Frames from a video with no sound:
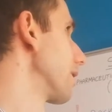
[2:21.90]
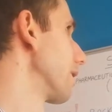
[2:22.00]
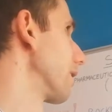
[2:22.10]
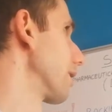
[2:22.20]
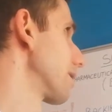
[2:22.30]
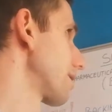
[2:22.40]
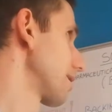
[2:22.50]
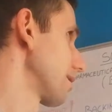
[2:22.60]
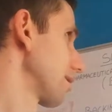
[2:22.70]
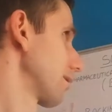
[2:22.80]
Uh,
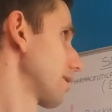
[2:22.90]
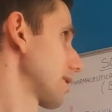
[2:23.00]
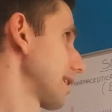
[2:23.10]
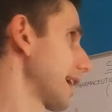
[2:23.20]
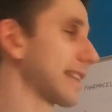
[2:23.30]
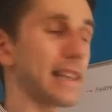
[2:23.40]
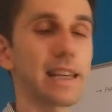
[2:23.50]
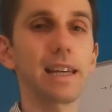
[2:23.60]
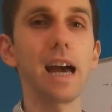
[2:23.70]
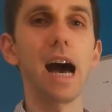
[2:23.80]
it's
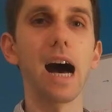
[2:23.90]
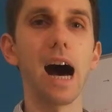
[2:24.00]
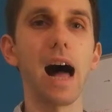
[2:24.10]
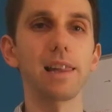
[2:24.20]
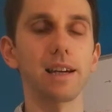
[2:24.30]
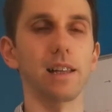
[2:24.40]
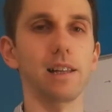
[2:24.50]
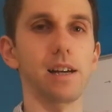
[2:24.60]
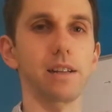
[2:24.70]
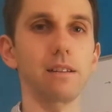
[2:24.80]
slightly
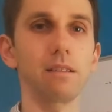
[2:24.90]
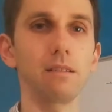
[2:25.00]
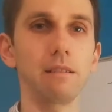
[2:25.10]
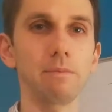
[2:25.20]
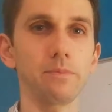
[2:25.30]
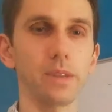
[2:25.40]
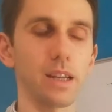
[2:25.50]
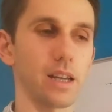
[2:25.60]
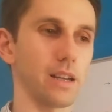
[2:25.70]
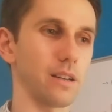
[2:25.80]
alkaline.
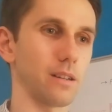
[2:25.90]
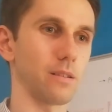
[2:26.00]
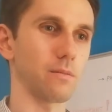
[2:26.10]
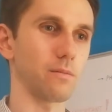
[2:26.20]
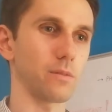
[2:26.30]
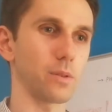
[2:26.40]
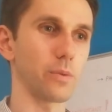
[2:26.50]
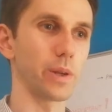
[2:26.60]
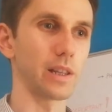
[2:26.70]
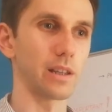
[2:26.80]
Uh, the
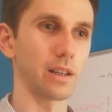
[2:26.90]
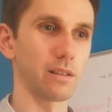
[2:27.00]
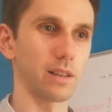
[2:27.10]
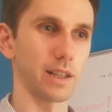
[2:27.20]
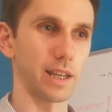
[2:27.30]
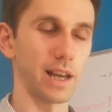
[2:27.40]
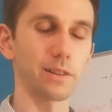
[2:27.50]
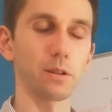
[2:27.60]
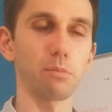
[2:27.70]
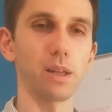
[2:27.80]
really like
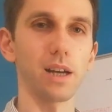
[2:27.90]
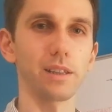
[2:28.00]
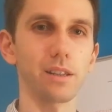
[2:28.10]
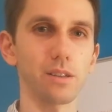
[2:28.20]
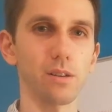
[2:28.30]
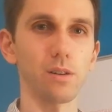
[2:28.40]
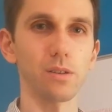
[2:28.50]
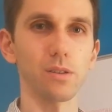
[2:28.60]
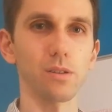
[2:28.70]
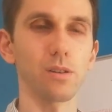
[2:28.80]
healthy blood is
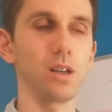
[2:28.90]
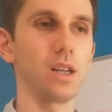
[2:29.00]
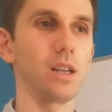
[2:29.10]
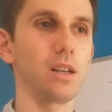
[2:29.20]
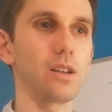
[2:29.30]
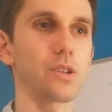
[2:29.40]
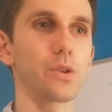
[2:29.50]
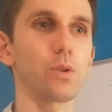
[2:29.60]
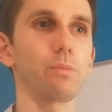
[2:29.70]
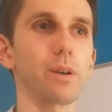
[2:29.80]
also
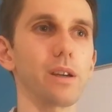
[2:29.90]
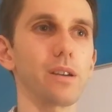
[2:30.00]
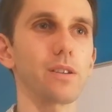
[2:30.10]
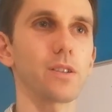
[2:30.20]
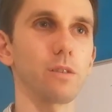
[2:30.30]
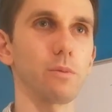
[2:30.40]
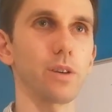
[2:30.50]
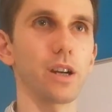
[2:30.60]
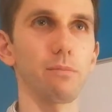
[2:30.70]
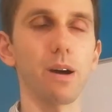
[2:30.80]
should be
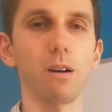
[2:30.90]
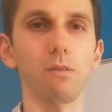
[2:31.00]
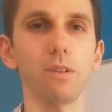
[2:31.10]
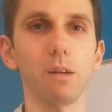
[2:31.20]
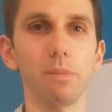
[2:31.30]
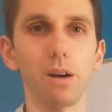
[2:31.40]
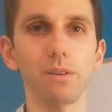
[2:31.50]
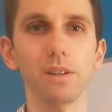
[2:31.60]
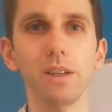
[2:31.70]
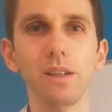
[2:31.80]
somewhere about
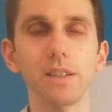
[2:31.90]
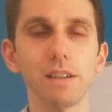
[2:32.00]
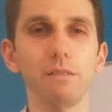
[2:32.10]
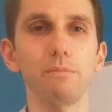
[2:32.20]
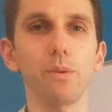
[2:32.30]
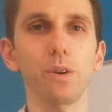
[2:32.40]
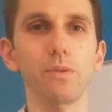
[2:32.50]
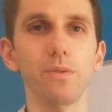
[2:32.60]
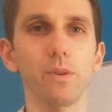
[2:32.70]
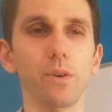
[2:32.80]
about
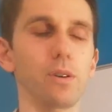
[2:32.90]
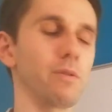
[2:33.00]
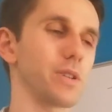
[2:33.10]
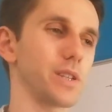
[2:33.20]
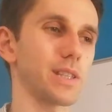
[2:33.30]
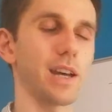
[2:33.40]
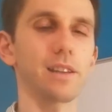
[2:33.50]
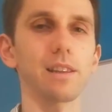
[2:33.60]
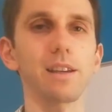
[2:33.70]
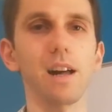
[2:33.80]
7.4, which is
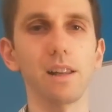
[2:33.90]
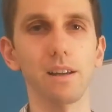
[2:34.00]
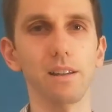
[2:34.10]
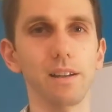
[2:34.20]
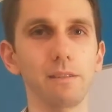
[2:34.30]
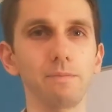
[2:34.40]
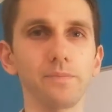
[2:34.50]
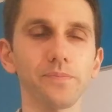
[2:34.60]
slightly alkaline.